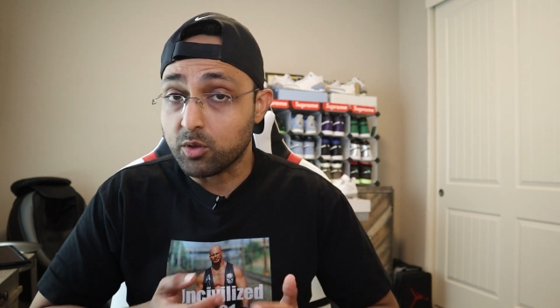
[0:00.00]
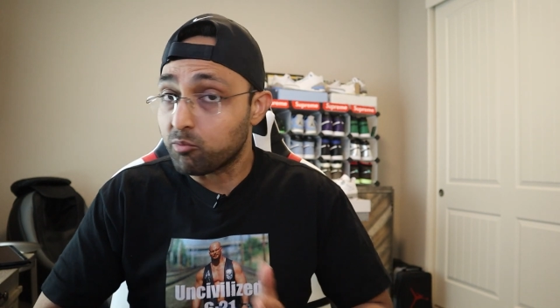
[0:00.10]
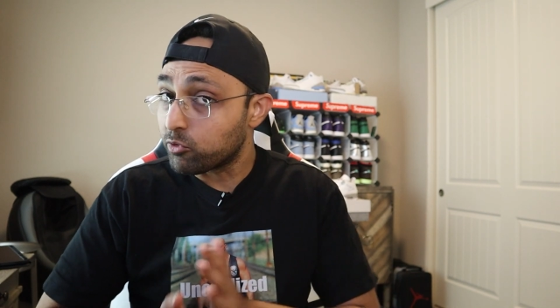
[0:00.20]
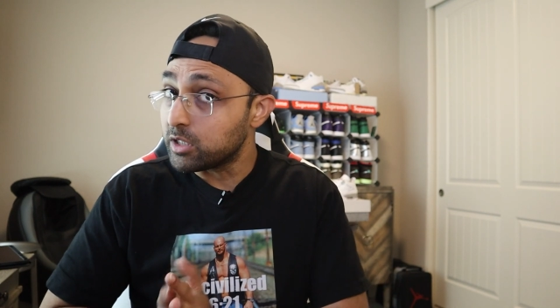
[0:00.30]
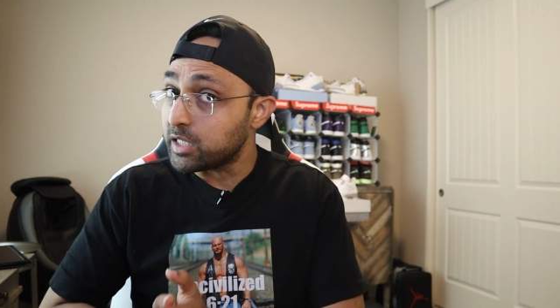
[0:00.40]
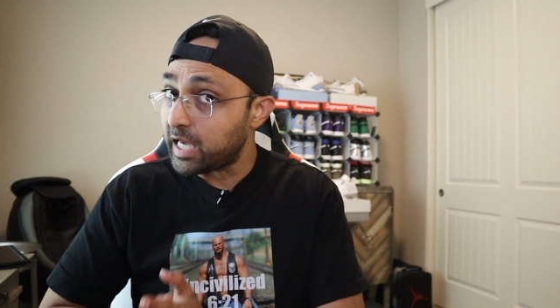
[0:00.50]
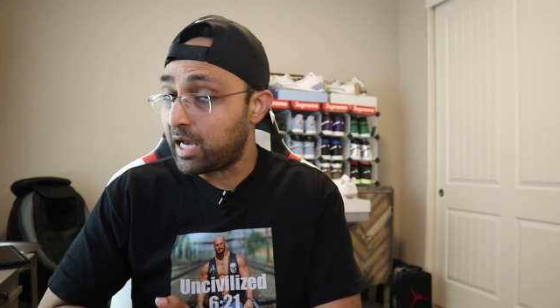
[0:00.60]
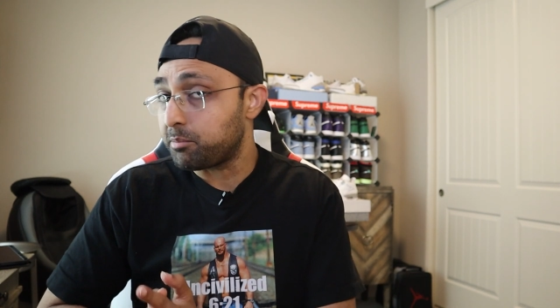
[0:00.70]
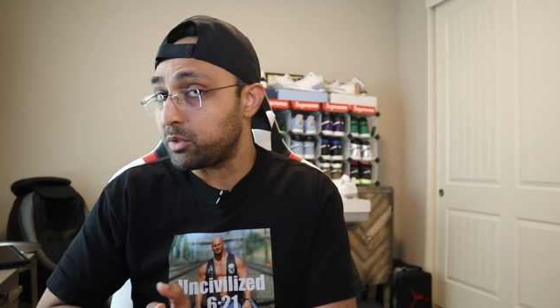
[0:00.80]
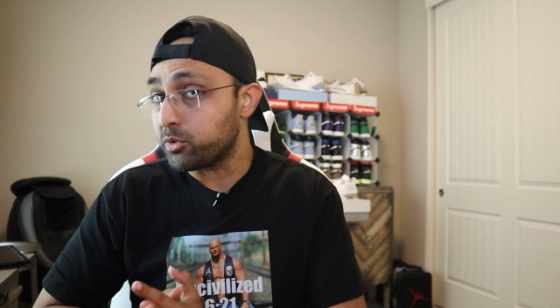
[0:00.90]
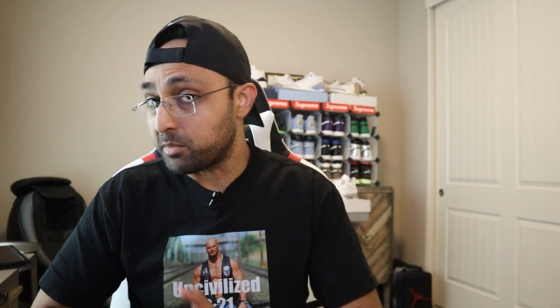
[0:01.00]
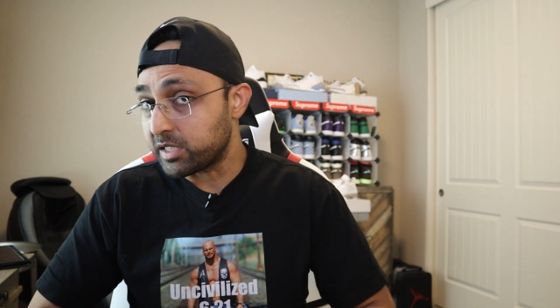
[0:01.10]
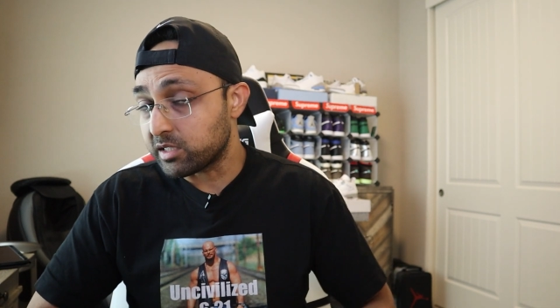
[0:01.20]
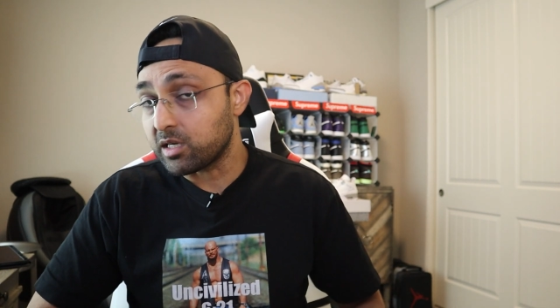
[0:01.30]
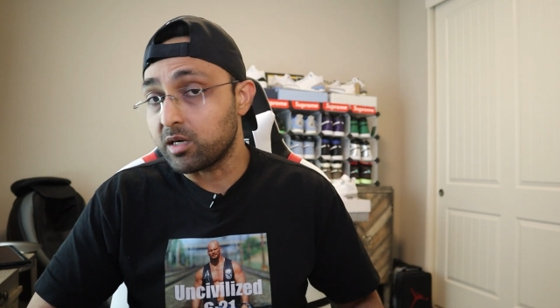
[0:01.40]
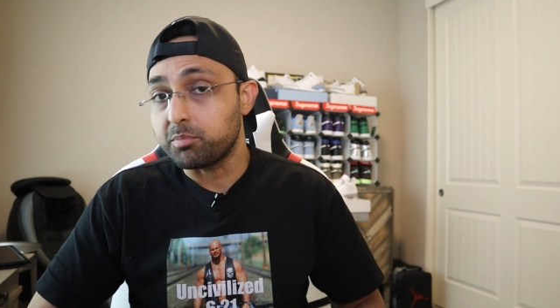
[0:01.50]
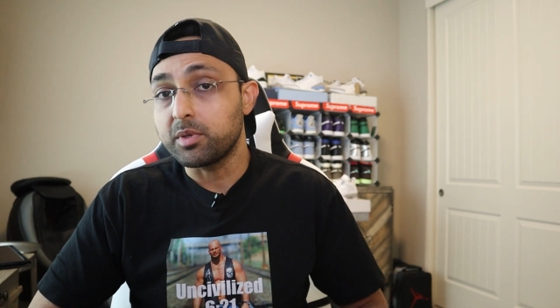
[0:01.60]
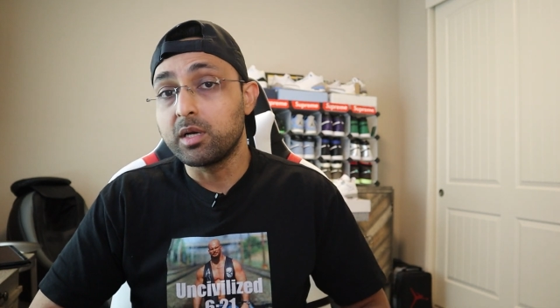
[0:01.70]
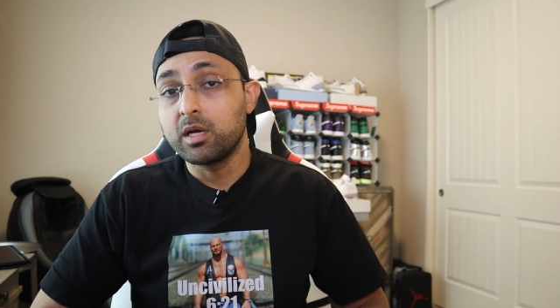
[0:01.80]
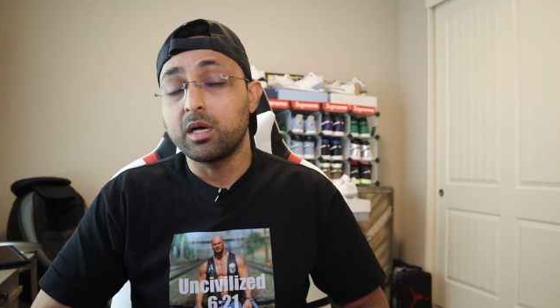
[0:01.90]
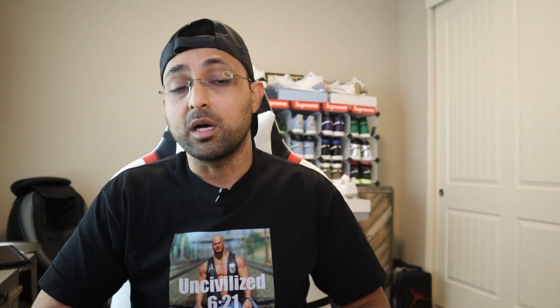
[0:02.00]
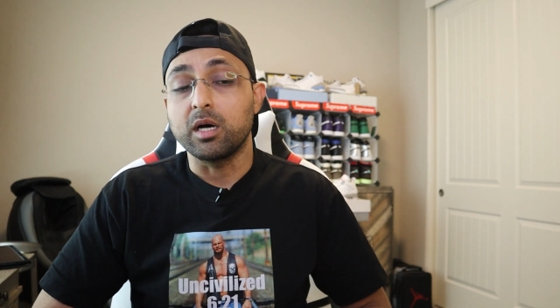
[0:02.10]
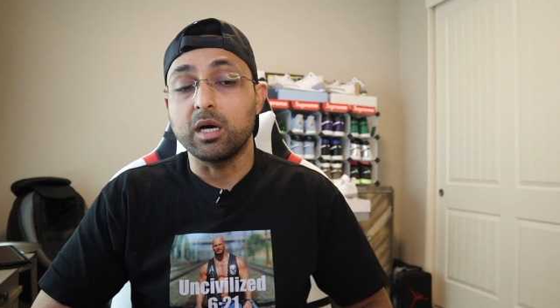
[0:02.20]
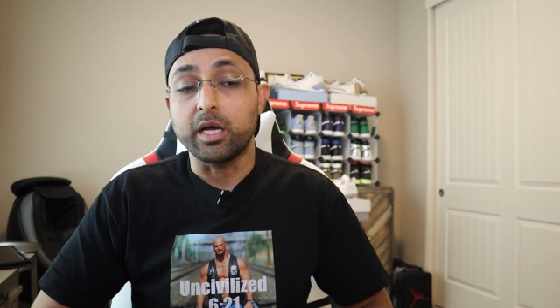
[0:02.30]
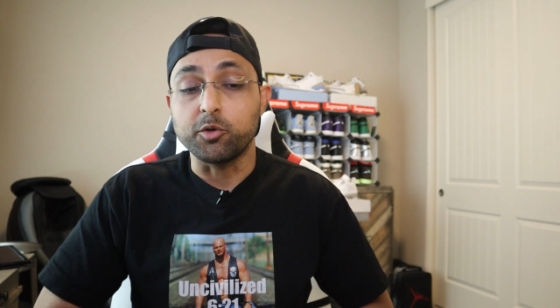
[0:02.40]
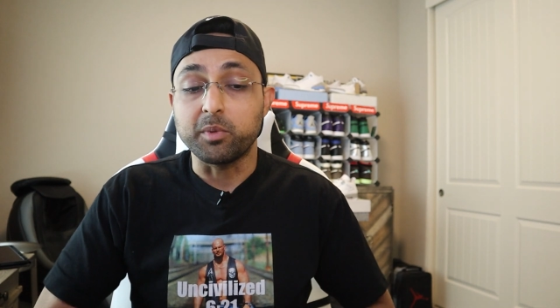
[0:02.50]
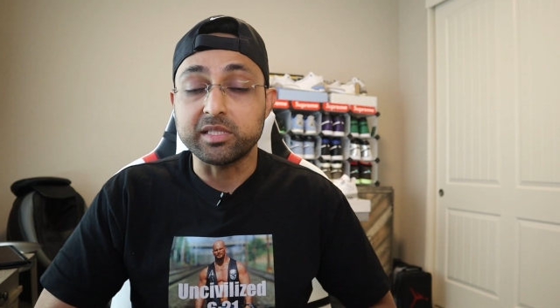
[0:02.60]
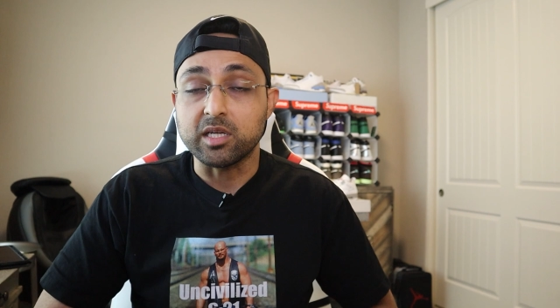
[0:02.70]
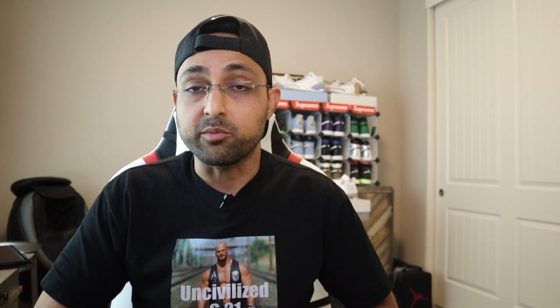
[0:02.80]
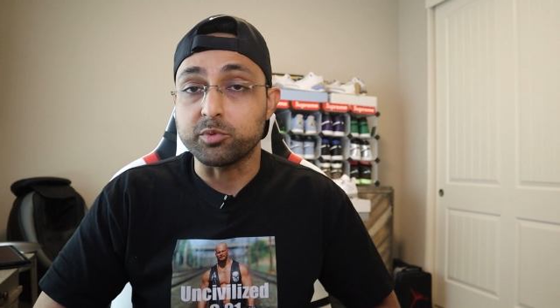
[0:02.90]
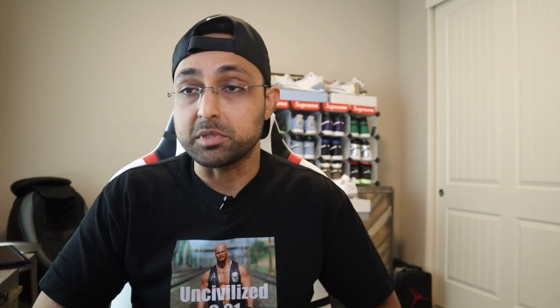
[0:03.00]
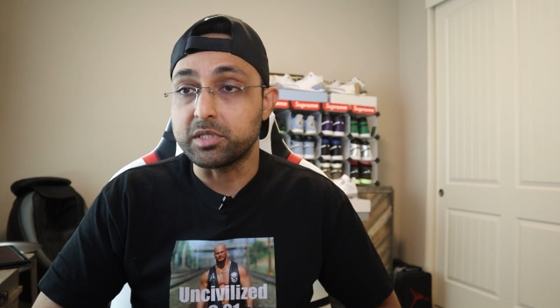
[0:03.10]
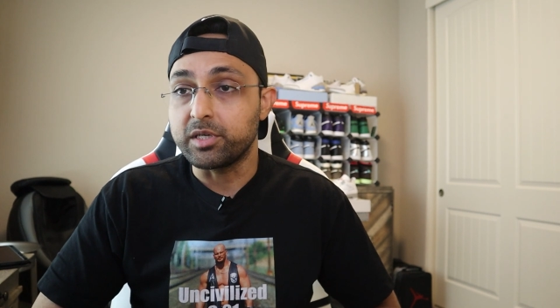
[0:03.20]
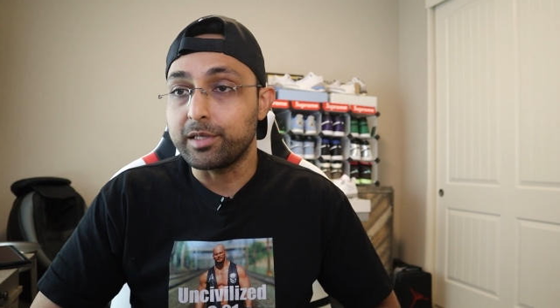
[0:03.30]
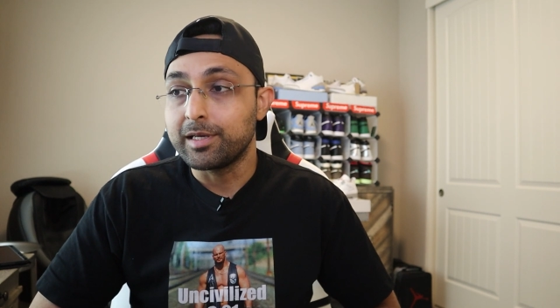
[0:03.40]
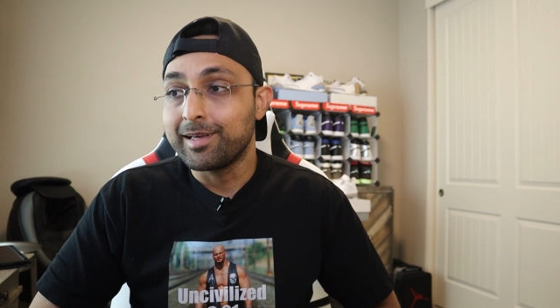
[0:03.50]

so I'm really happy with my setup. I know my setup was good.